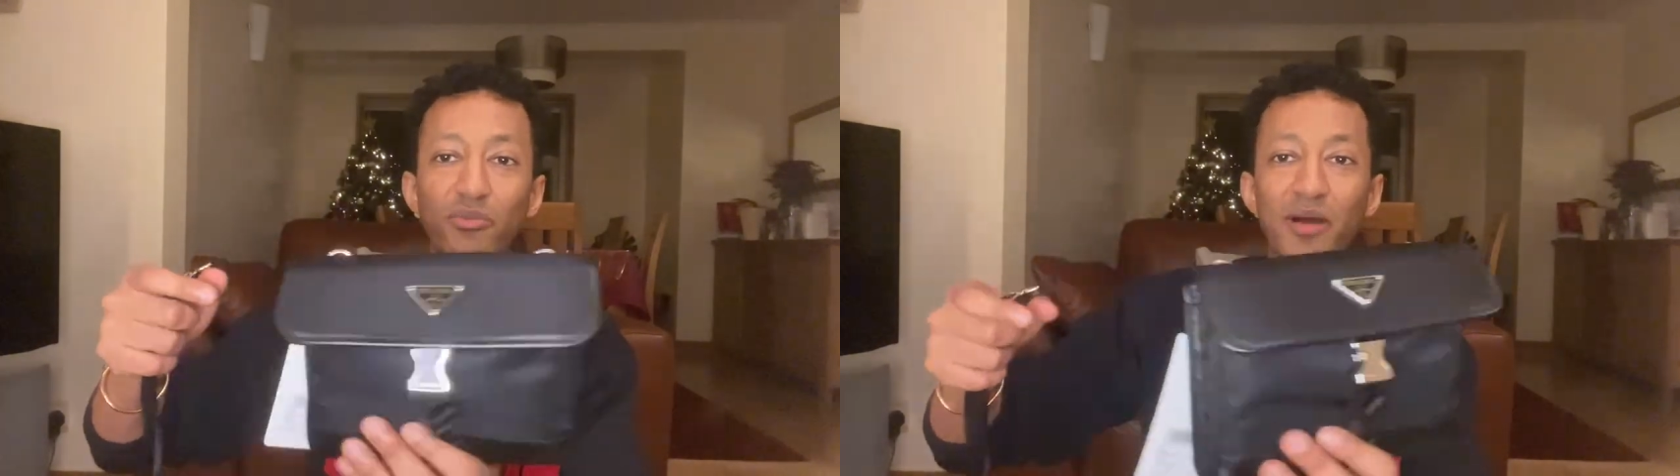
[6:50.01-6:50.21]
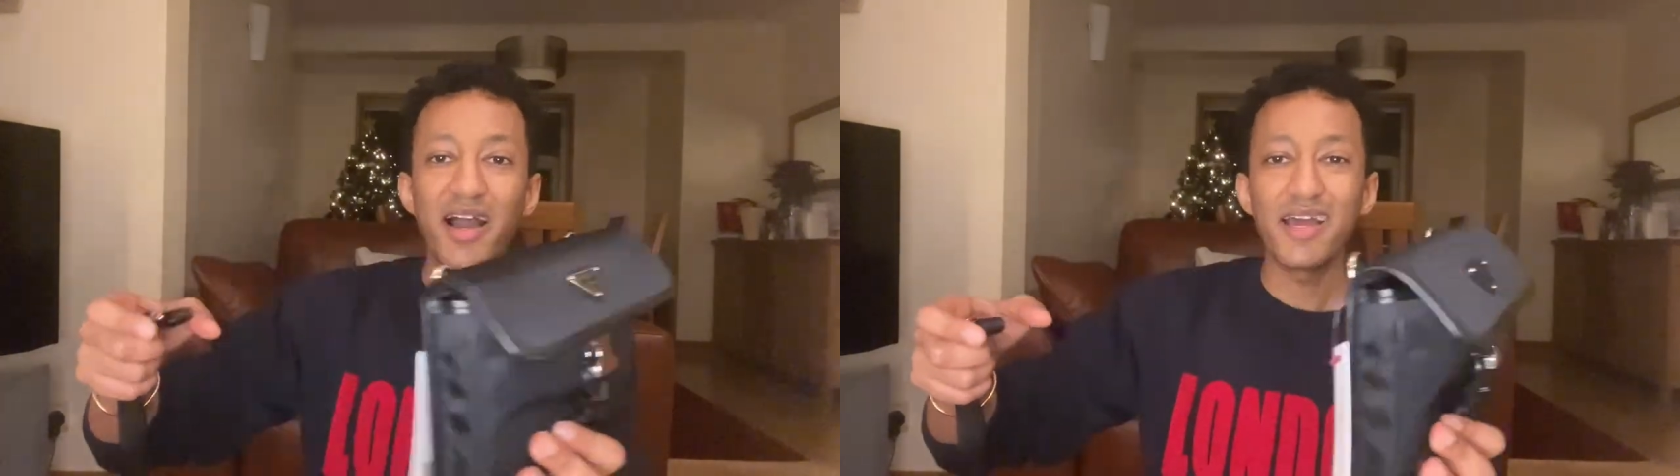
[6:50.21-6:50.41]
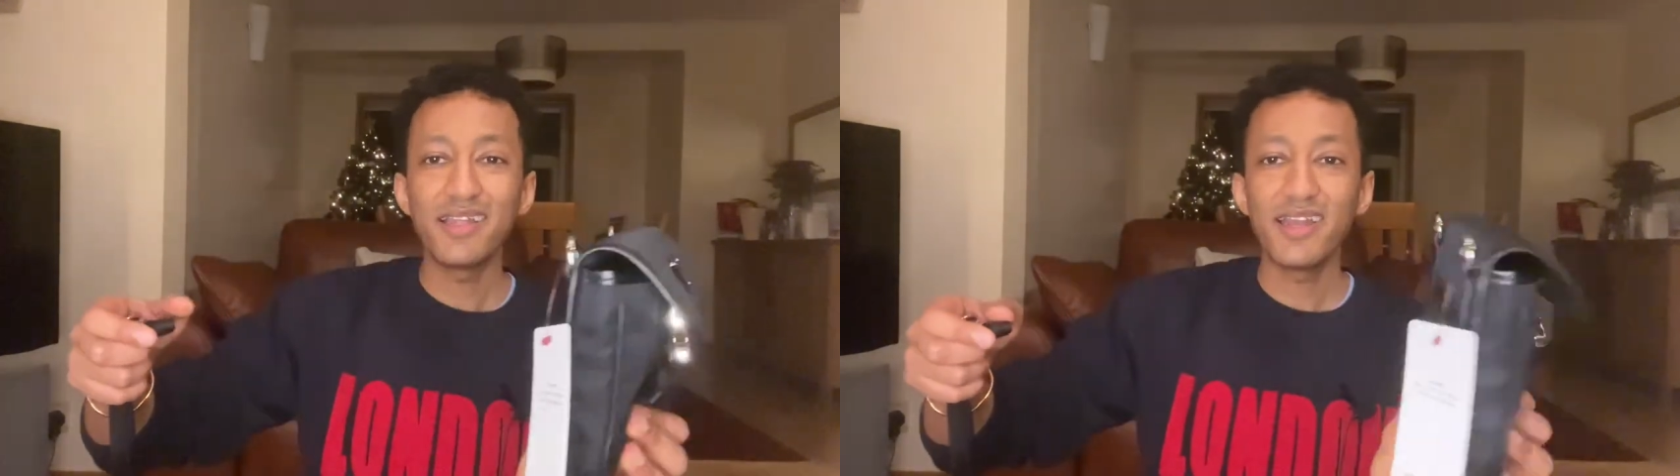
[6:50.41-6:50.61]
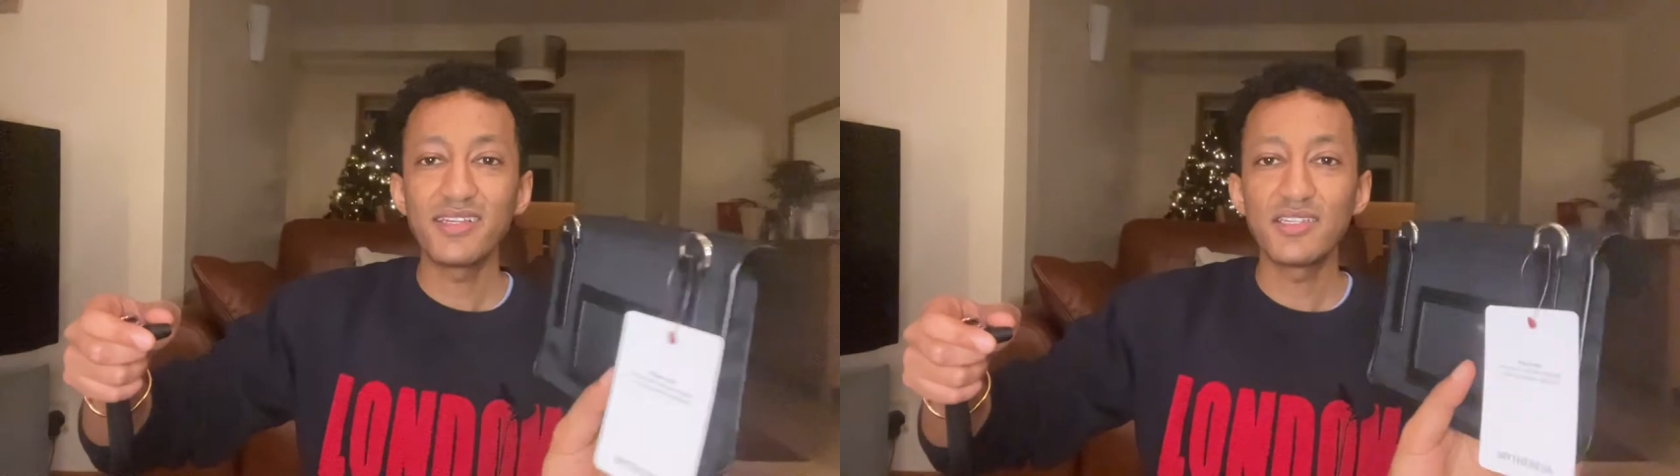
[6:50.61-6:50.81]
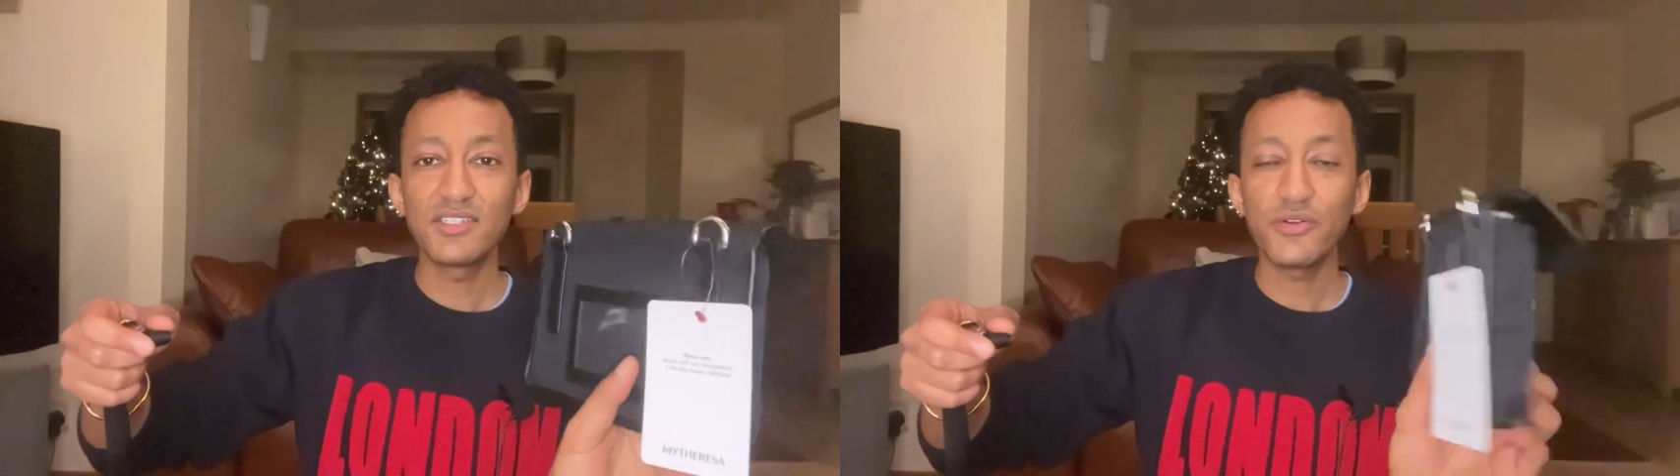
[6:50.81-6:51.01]
my
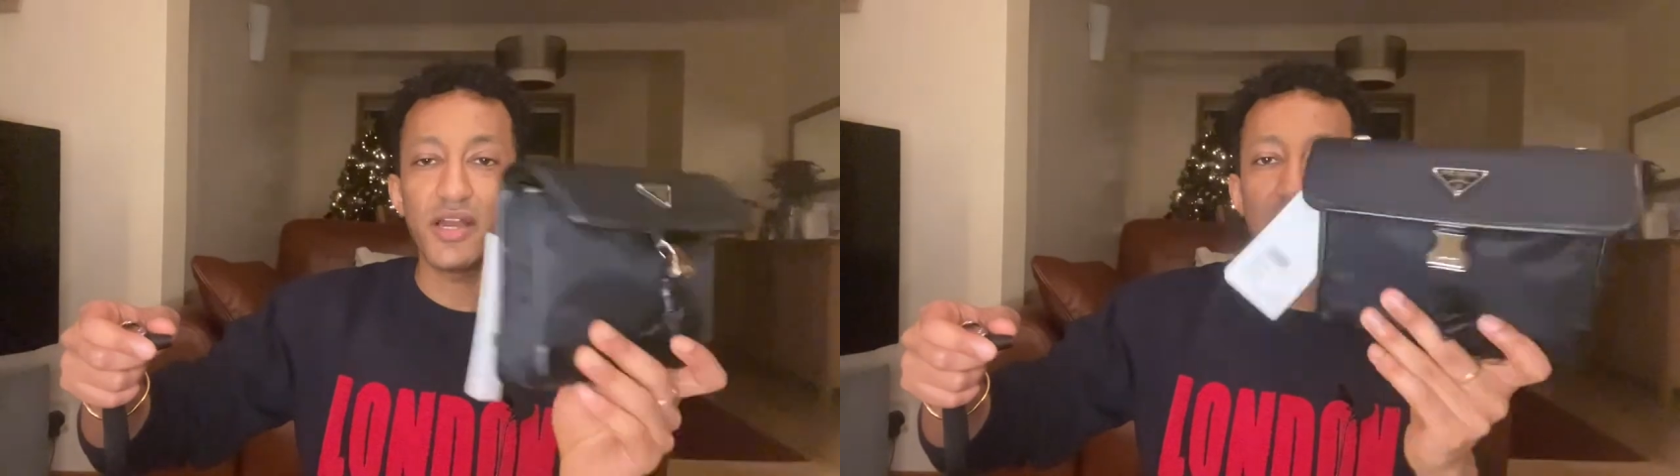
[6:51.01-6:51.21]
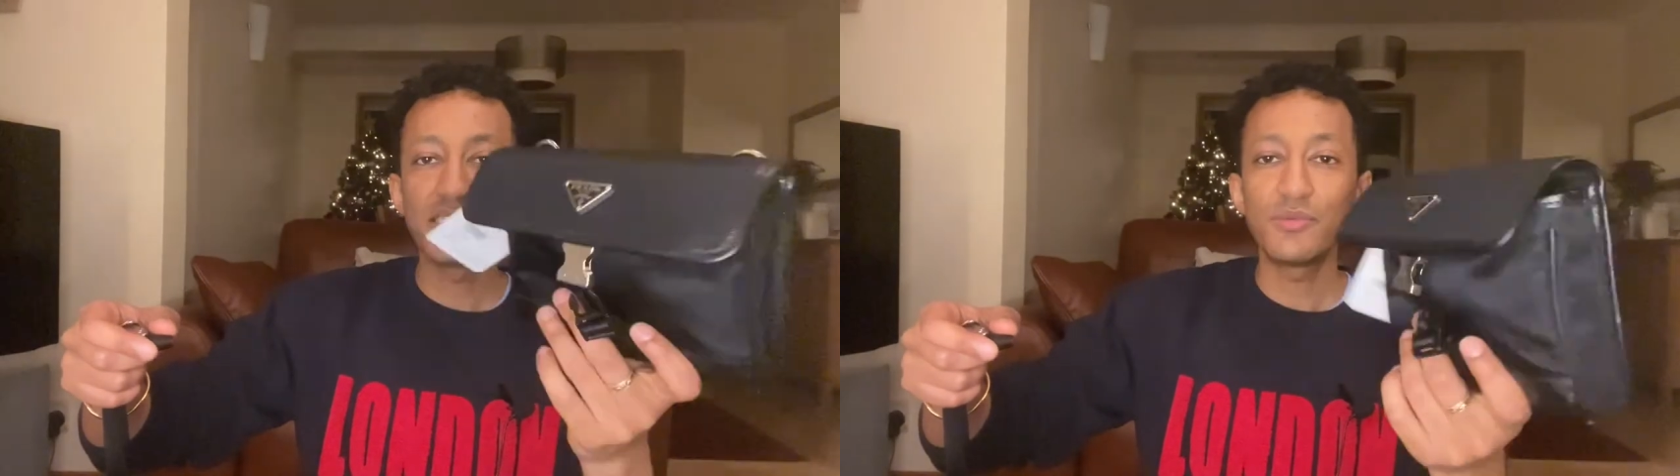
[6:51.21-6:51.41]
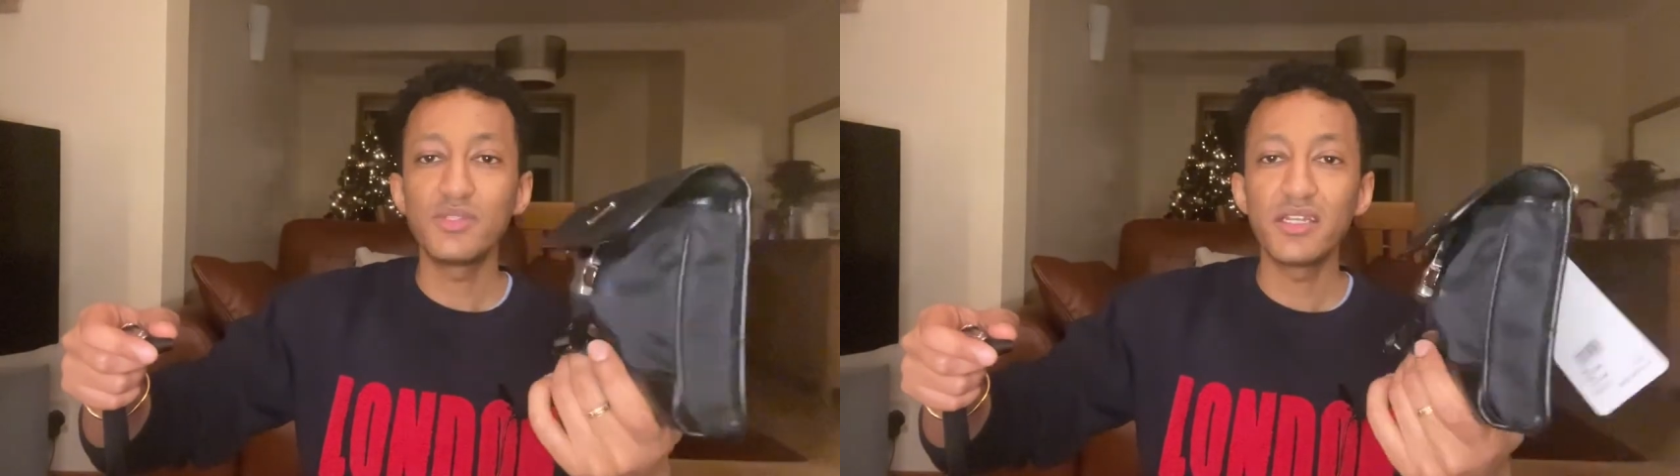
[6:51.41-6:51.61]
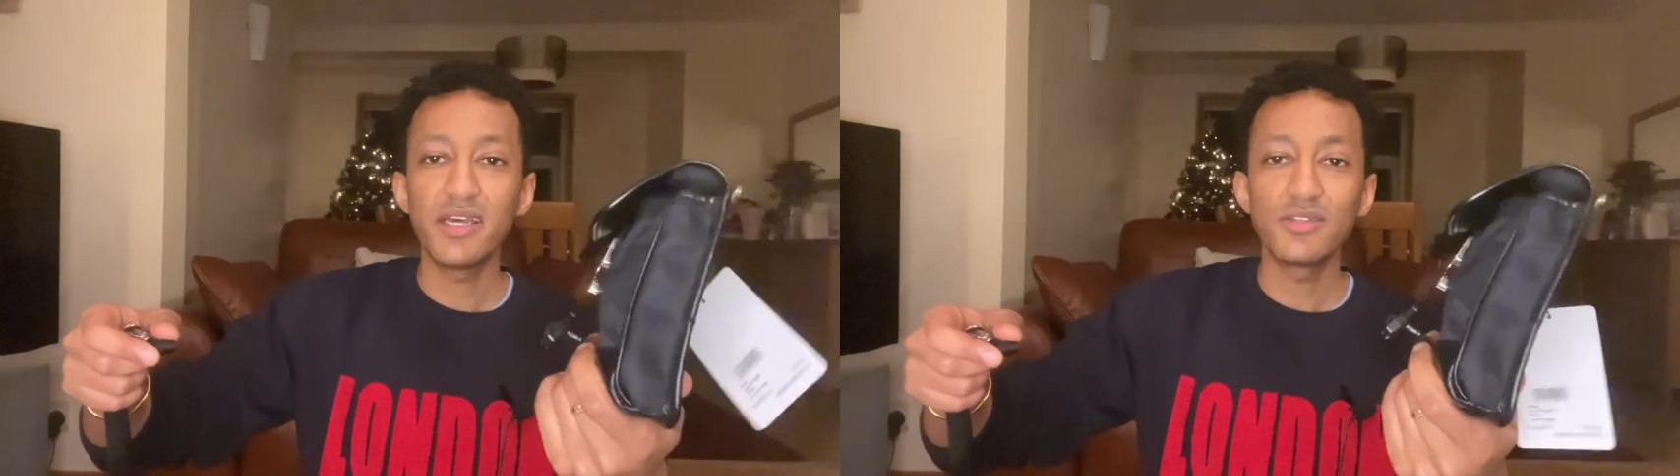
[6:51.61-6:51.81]
necessary items in here.